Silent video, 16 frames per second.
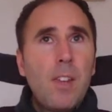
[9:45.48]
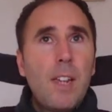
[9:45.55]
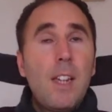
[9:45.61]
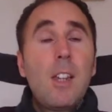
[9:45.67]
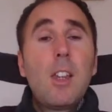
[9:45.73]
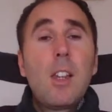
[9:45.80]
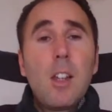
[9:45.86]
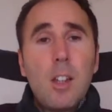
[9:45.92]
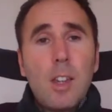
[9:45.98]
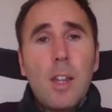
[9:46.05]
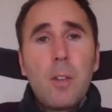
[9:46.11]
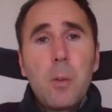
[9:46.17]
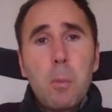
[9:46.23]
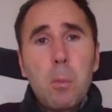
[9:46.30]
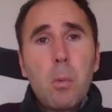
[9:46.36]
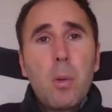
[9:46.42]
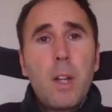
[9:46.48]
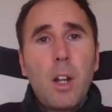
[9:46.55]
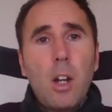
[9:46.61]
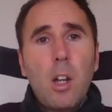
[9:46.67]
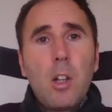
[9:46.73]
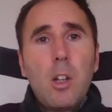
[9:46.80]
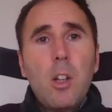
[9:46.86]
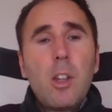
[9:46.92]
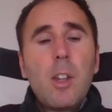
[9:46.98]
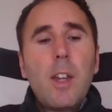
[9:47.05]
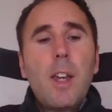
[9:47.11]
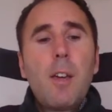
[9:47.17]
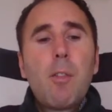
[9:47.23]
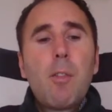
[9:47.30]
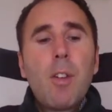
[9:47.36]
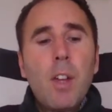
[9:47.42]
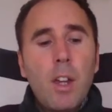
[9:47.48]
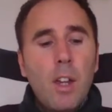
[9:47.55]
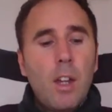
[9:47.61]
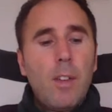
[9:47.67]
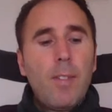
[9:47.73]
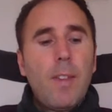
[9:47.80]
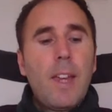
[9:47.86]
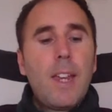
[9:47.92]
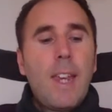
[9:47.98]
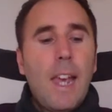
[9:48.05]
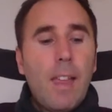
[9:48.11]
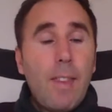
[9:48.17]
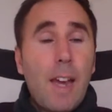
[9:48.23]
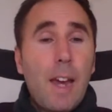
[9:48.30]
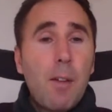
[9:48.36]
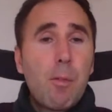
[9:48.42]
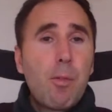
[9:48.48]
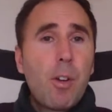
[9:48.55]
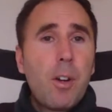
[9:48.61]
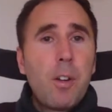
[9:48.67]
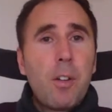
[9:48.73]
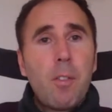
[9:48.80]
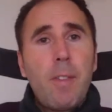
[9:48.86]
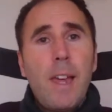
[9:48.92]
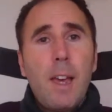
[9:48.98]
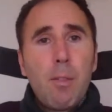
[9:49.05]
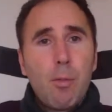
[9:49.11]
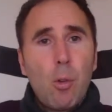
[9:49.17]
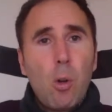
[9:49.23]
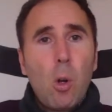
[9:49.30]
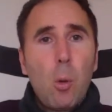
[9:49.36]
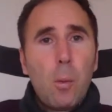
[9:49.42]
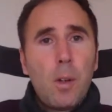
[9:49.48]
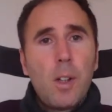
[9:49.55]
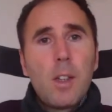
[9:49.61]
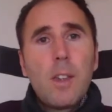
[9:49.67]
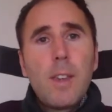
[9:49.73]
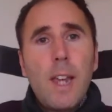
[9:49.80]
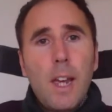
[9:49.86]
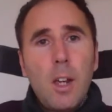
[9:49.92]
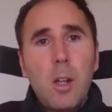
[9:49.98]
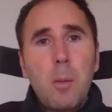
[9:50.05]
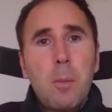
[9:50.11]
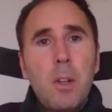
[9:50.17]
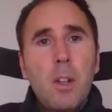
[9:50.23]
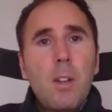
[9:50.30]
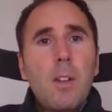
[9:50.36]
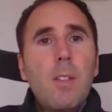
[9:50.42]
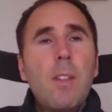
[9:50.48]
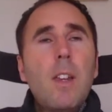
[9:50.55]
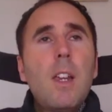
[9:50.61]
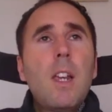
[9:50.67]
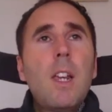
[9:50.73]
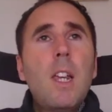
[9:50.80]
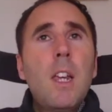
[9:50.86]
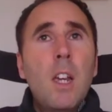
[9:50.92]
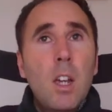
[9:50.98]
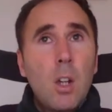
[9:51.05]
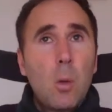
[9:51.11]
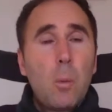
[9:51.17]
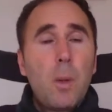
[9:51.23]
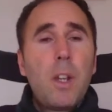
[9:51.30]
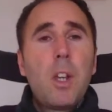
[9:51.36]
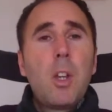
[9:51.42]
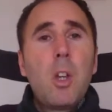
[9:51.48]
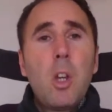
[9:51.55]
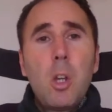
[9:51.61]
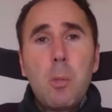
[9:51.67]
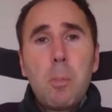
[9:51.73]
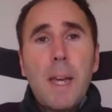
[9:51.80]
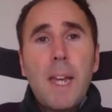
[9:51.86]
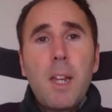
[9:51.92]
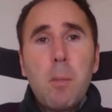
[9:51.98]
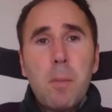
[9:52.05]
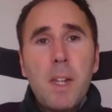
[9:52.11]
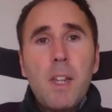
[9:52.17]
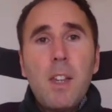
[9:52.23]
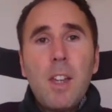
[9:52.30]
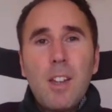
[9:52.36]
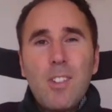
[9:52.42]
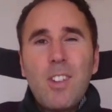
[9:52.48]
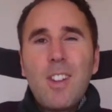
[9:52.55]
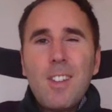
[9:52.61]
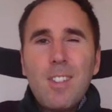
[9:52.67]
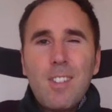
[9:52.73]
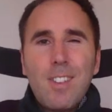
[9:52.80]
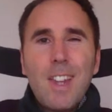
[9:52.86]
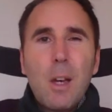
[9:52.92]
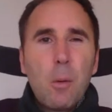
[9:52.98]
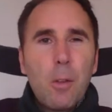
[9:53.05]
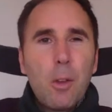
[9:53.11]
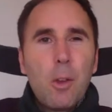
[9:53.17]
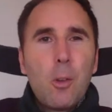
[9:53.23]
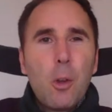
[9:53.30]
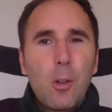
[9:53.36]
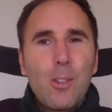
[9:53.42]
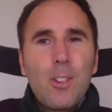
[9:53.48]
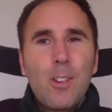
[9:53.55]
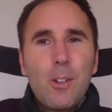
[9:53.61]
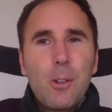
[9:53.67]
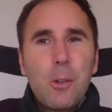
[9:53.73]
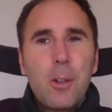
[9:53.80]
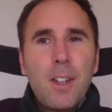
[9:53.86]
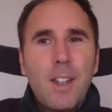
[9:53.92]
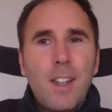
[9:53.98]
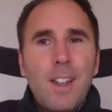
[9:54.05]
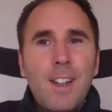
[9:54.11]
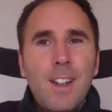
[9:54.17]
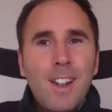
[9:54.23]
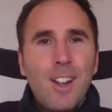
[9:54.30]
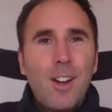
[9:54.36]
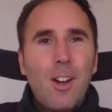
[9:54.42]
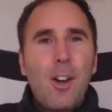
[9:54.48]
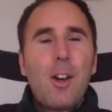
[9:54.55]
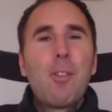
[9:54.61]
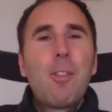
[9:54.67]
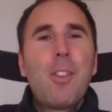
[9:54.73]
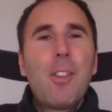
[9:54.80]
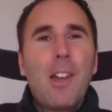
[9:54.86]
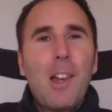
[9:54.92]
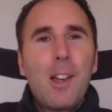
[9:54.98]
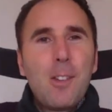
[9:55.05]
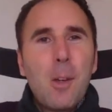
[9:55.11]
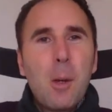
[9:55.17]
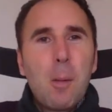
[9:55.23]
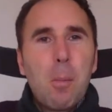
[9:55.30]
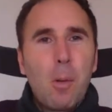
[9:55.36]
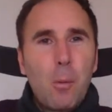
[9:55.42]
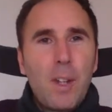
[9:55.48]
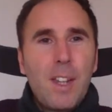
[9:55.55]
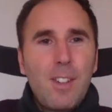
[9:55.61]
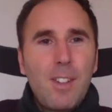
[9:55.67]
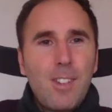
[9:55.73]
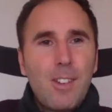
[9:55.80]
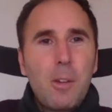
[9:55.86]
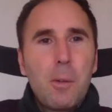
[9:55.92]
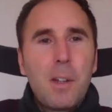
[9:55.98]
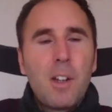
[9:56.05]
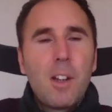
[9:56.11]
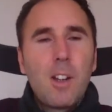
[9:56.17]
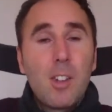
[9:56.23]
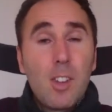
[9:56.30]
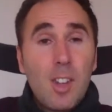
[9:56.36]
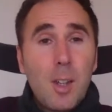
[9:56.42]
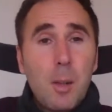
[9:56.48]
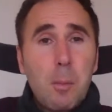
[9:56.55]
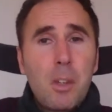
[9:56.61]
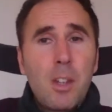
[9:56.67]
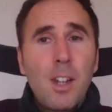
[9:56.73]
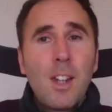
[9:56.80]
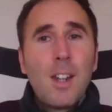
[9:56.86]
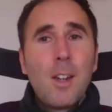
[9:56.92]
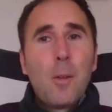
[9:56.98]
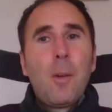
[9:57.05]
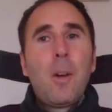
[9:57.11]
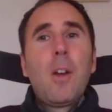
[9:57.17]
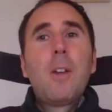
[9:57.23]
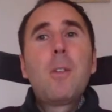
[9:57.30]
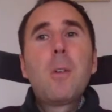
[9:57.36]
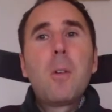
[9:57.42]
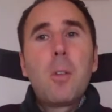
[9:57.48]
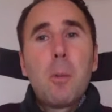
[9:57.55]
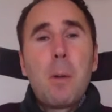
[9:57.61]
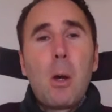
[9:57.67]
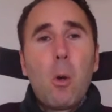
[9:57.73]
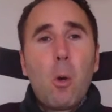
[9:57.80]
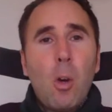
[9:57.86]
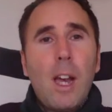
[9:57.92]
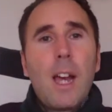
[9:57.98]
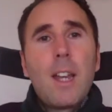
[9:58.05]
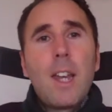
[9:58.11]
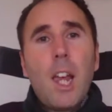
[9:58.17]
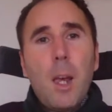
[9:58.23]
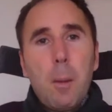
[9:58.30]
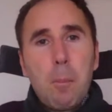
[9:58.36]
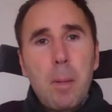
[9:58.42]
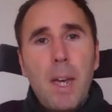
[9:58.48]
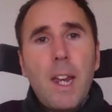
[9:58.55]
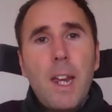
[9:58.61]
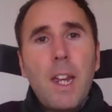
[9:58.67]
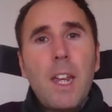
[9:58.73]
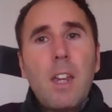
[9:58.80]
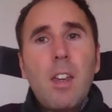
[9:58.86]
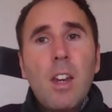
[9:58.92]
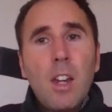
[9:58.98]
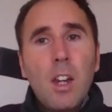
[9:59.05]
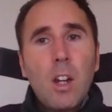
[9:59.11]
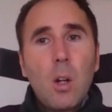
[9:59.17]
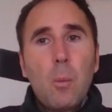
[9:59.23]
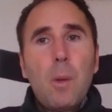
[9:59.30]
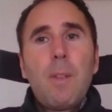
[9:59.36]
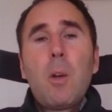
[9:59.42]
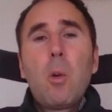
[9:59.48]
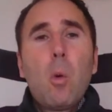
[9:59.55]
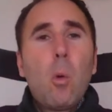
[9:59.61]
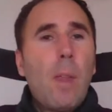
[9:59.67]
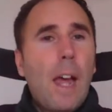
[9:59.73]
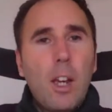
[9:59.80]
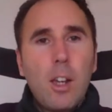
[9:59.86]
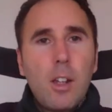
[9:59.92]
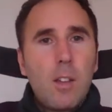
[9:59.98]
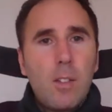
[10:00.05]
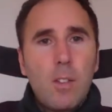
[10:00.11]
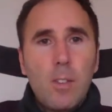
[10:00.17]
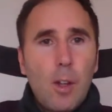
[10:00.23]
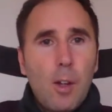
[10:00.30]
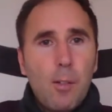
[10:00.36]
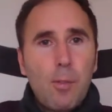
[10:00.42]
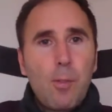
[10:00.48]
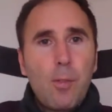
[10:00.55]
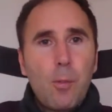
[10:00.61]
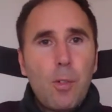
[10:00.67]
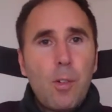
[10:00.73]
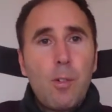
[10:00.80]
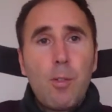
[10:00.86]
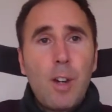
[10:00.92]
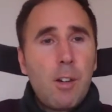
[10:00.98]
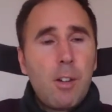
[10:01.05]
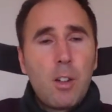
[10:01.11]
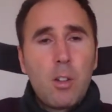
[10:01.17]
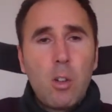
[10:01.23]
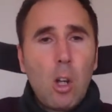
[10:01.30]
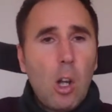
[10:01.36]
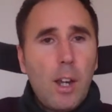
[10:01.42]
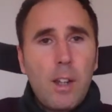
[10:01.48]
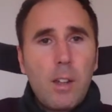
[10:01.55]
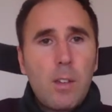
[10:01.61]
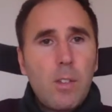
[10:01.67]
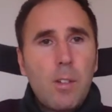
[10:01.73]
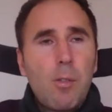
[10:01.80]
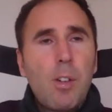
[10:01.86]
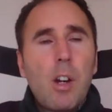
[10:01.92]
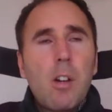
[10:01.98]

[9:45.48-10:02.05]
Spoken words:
is accessible and inclusive. They get that in front of their followers, their community. We can use paid media. So you can see how all the dots are joining after the last couple of weeks of doing our SIBs. When I talked about organic and paid, we did all that good stuff with various clients and